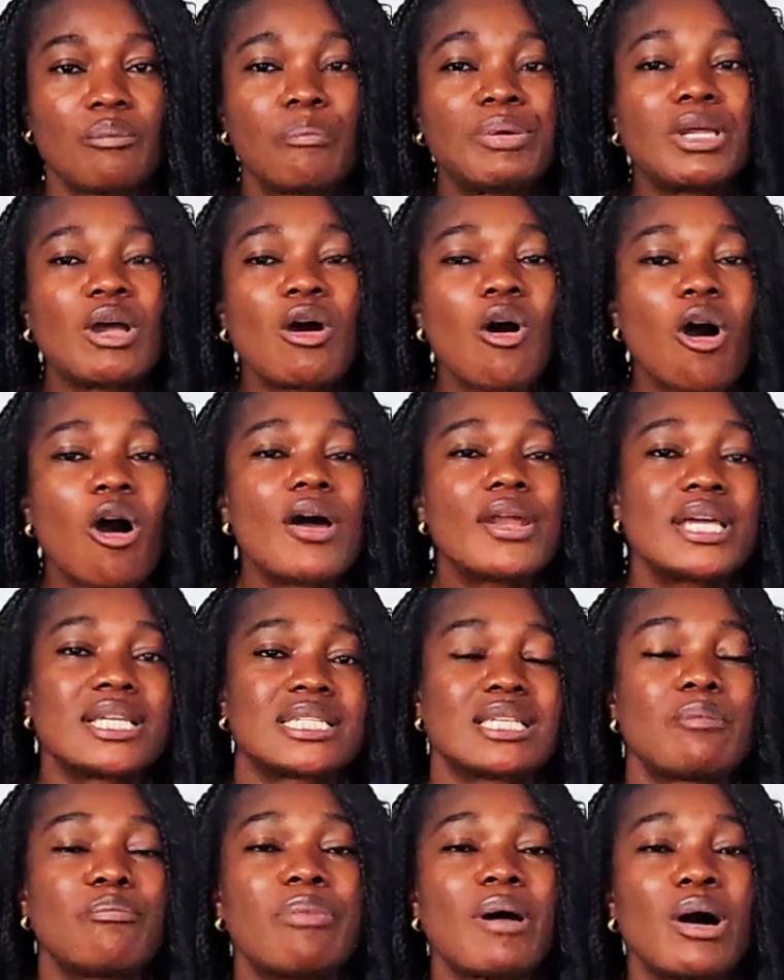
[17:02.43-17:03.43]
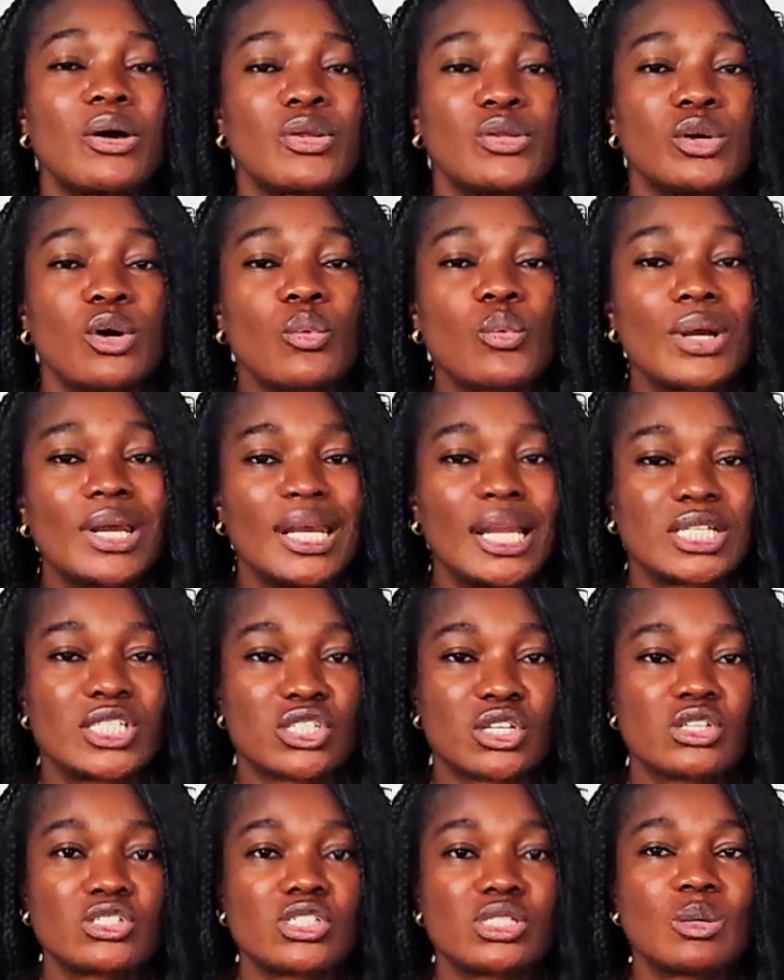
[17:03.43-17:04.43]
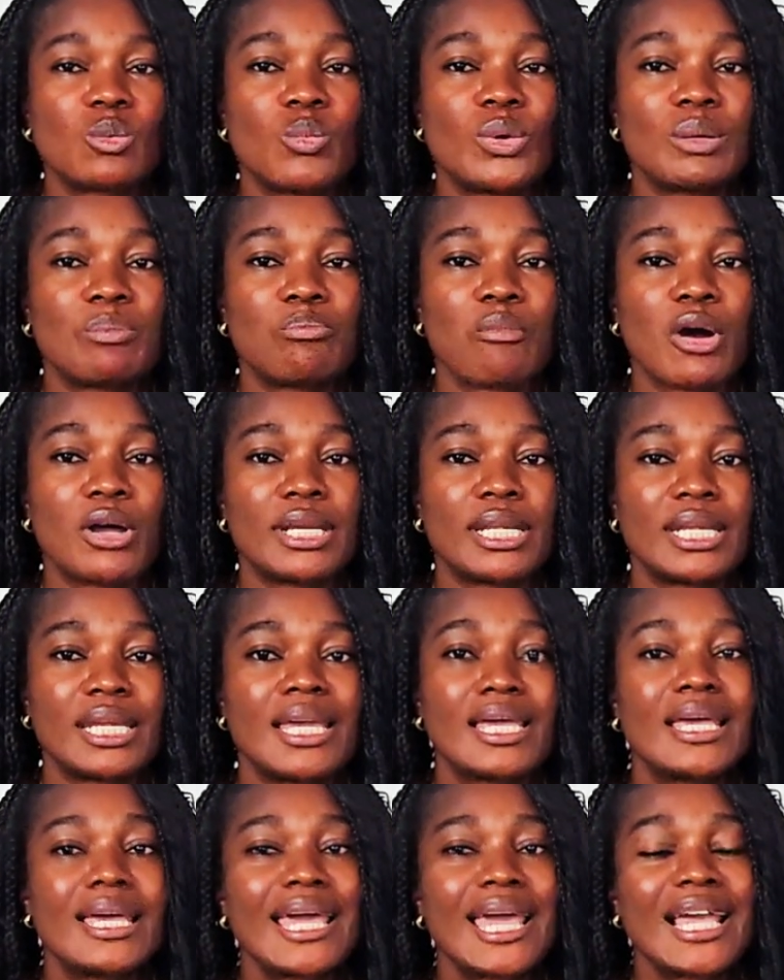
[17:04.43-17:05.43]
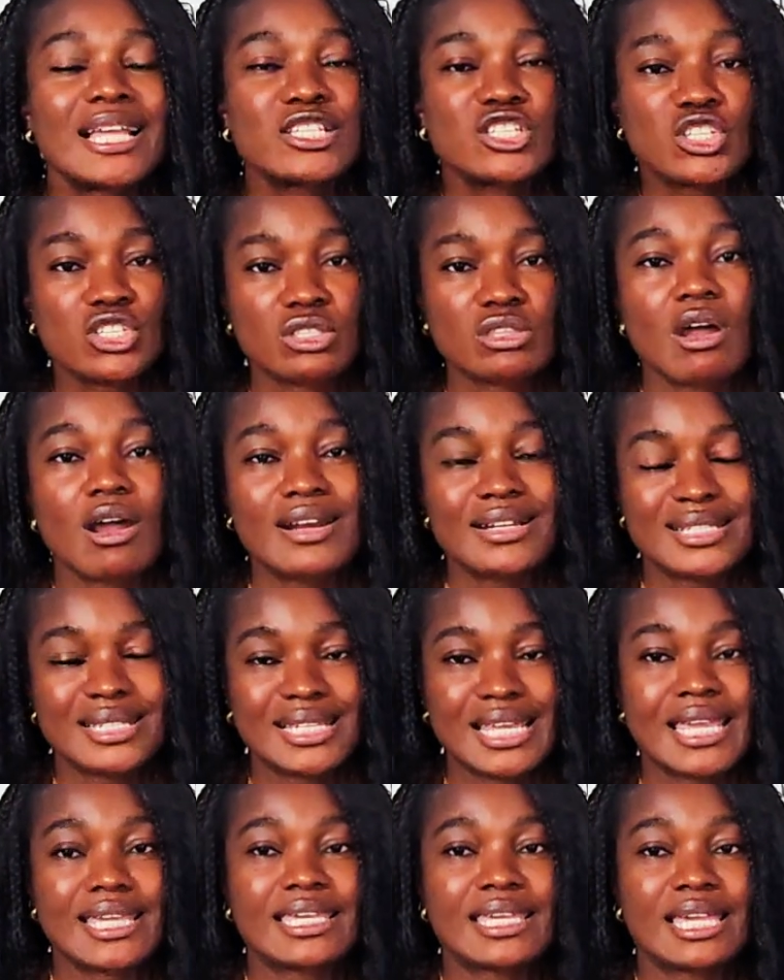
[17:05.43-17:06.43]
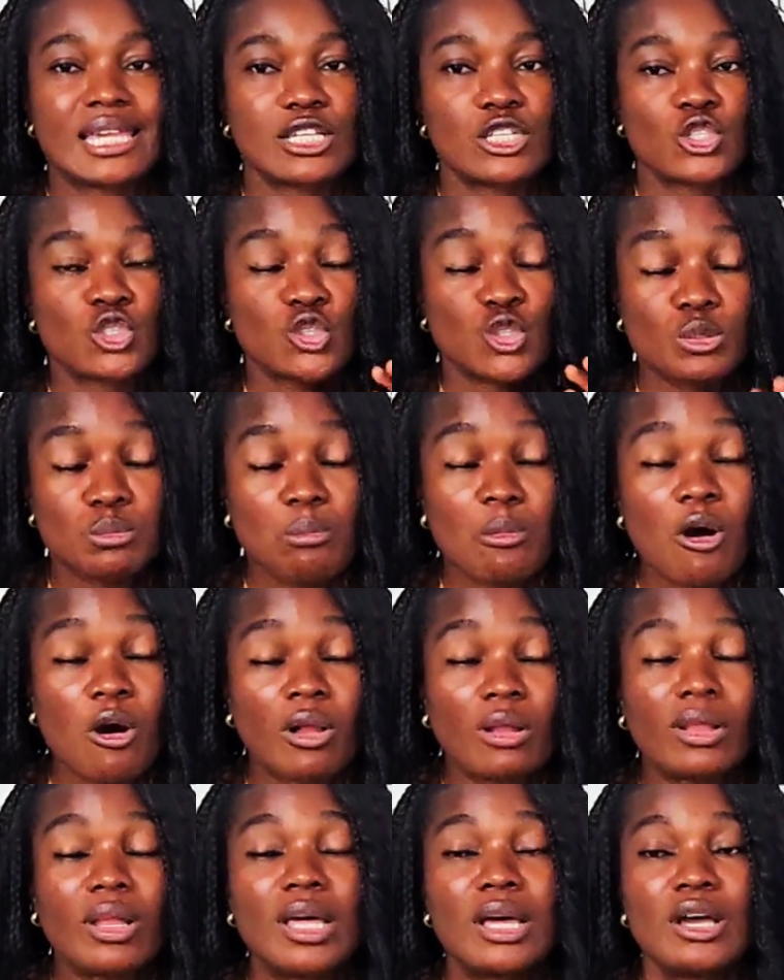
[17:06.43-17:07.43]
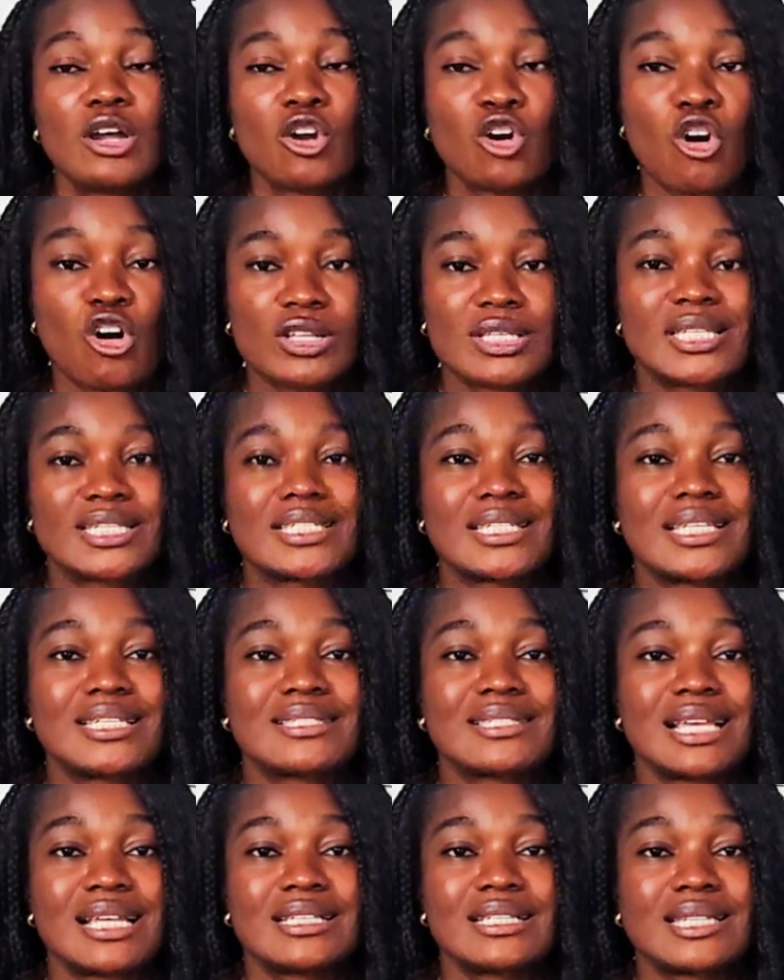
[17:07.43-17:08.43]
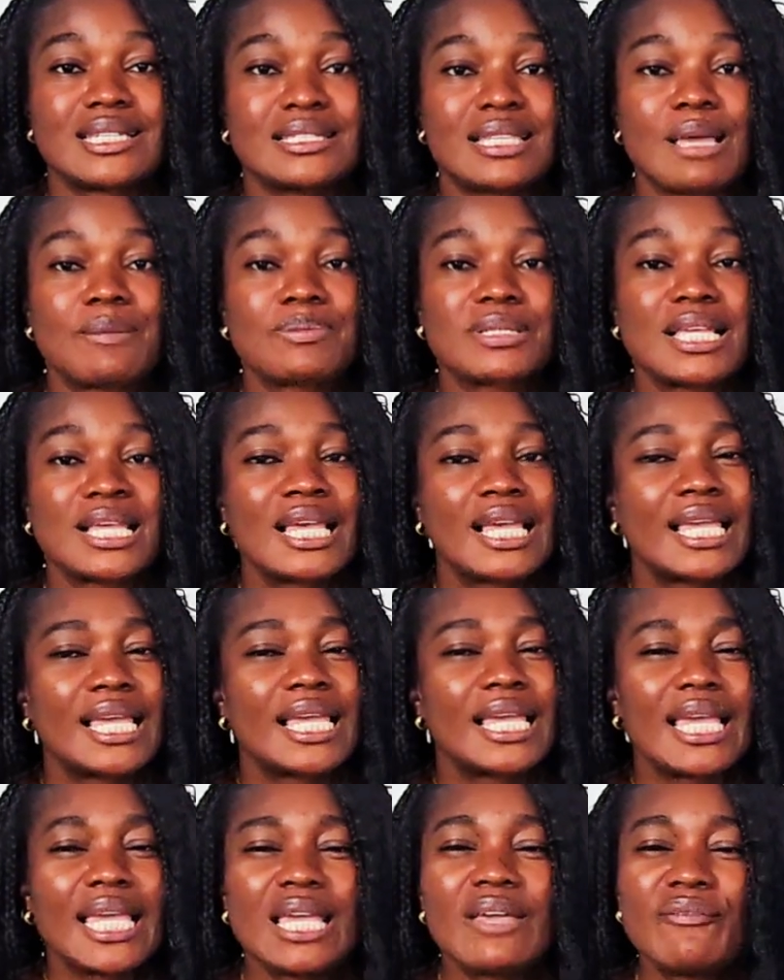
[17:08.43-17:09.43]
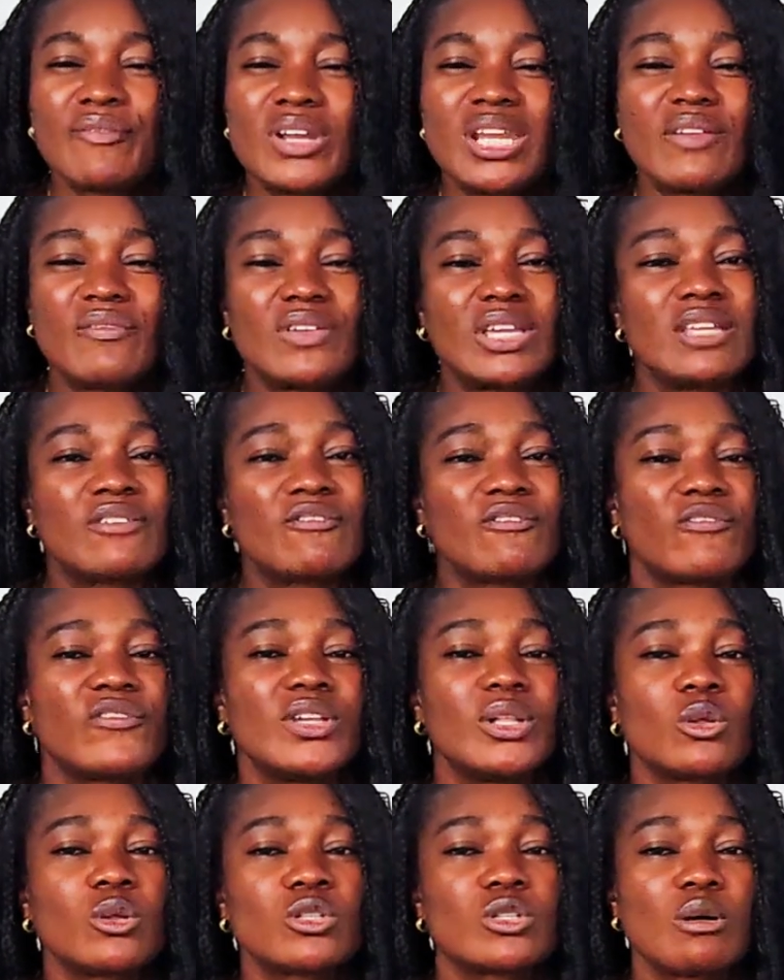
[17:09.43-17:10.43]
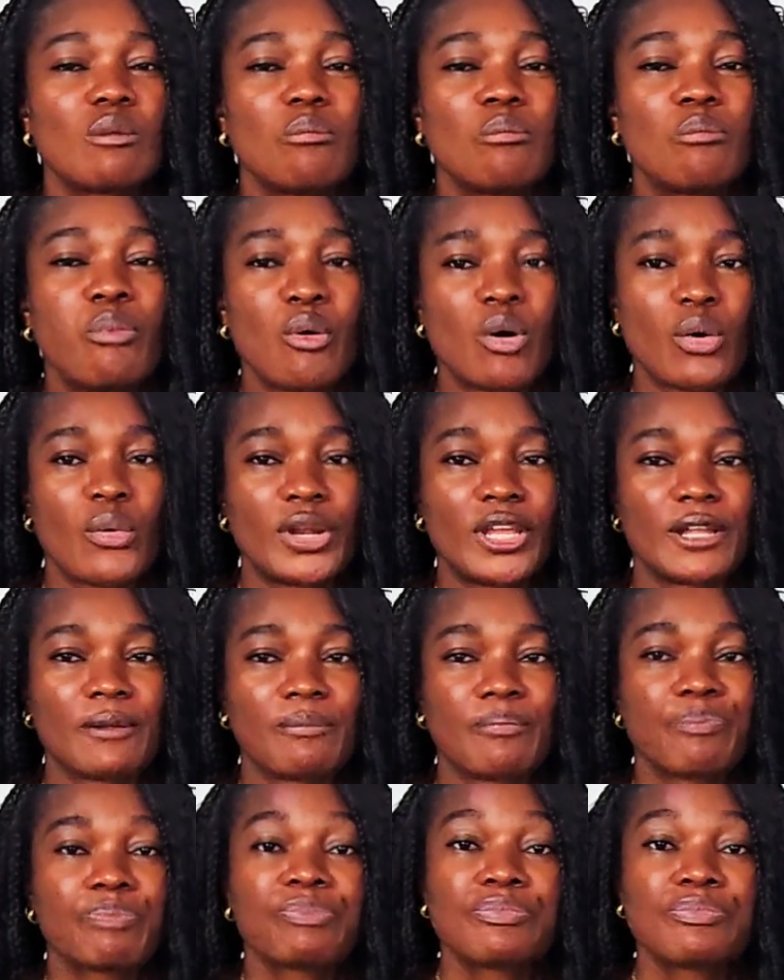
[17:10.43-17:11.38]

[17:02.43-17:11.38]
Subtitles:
Be honest about your relationship with money and start taking small, consistent steps, even if it feels boring.